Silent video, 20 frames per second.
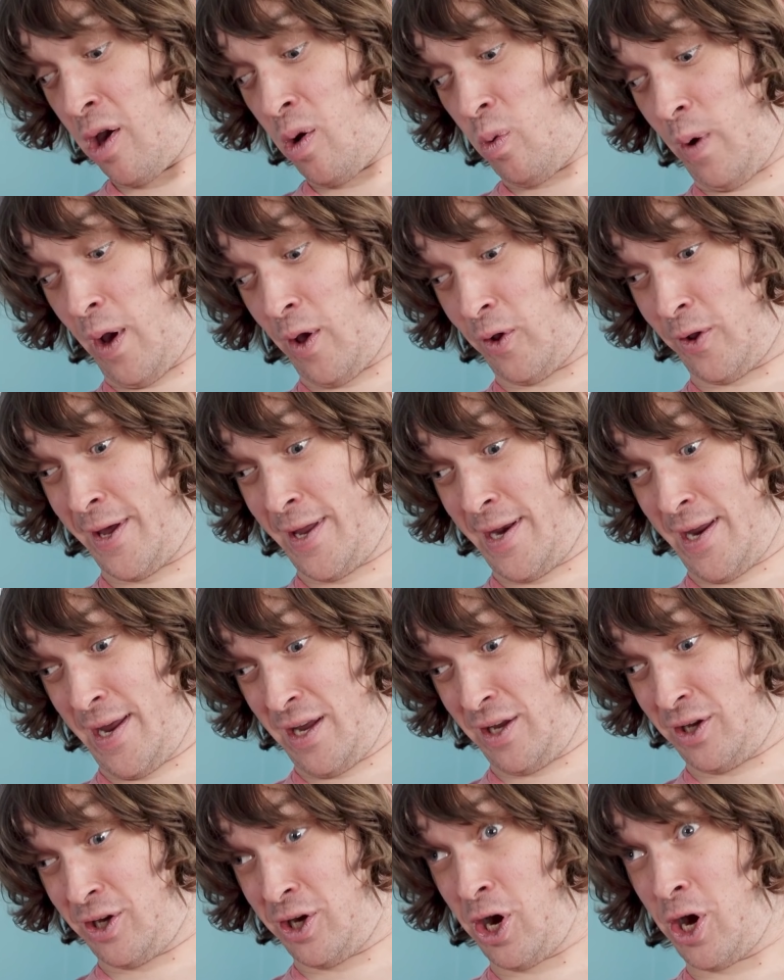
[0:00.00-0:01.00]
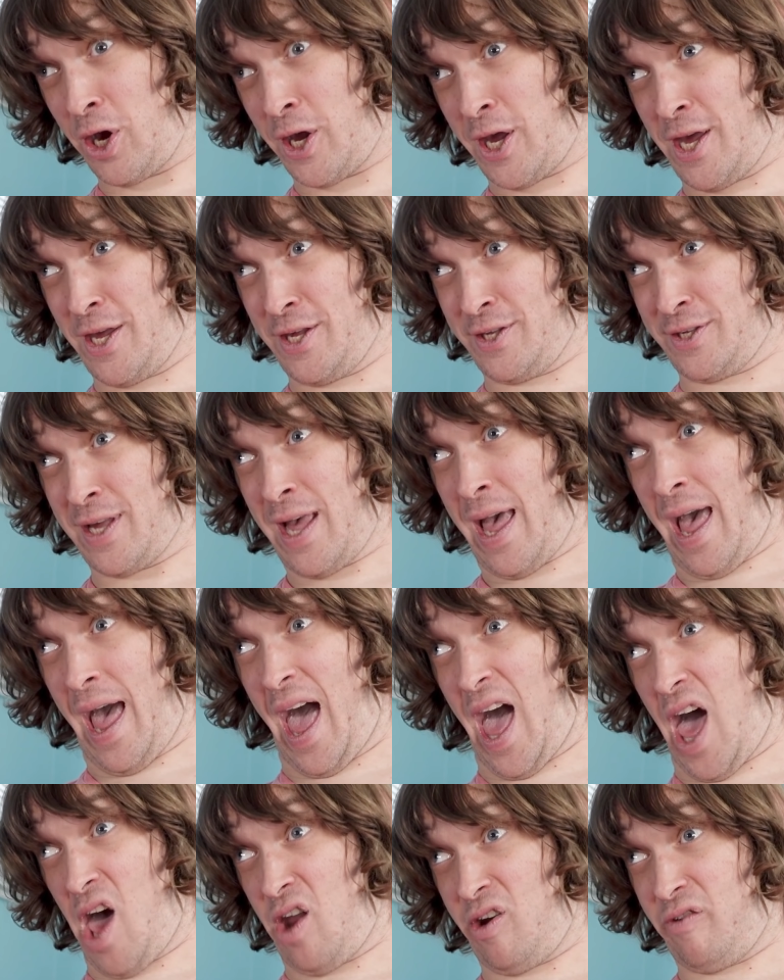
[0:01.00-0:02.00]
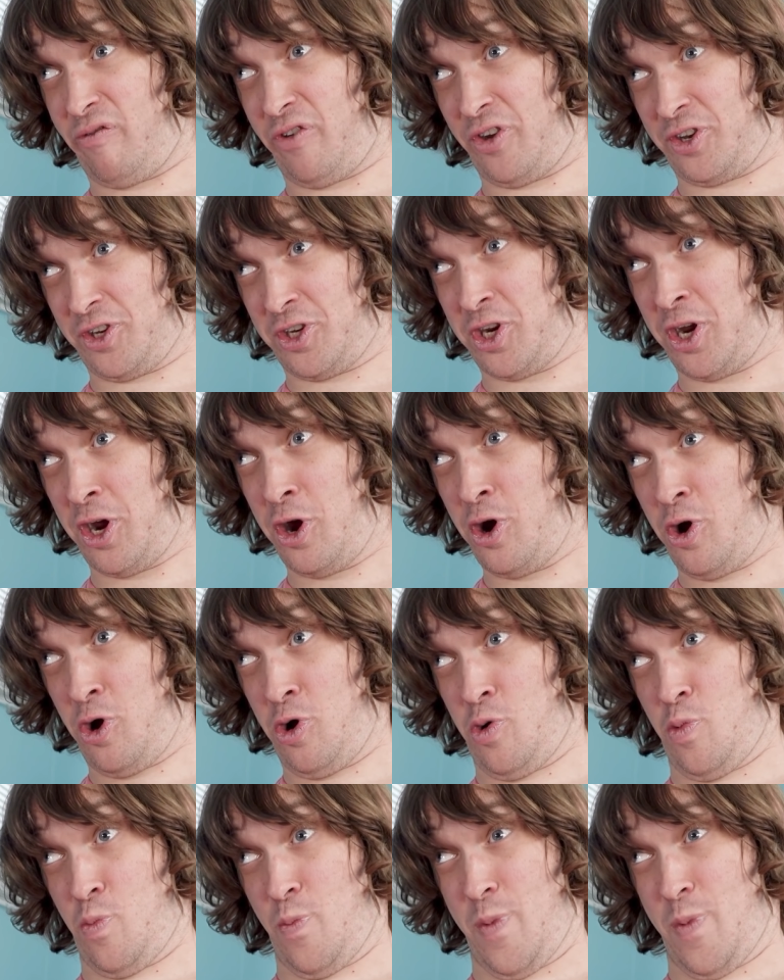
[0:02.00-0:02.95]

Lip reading: while eating cookies out of a tube.